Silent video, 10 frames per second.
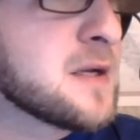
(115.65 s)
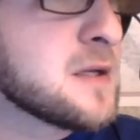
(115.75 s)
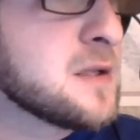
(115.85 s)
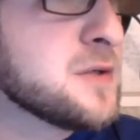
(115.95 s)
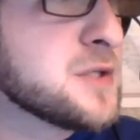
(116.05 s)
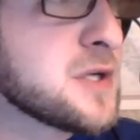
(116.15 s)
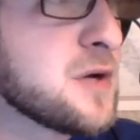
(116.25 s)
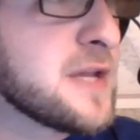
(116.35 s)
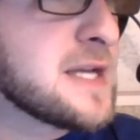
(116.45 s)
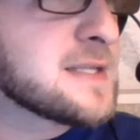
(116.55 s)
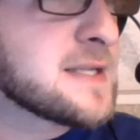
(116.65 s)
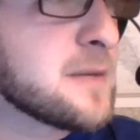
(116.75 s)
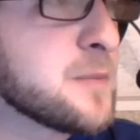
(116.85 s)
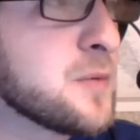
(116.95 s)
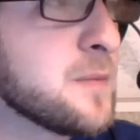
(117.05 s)
conclusion on that
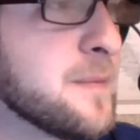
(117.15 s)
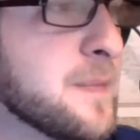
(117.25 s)
sample?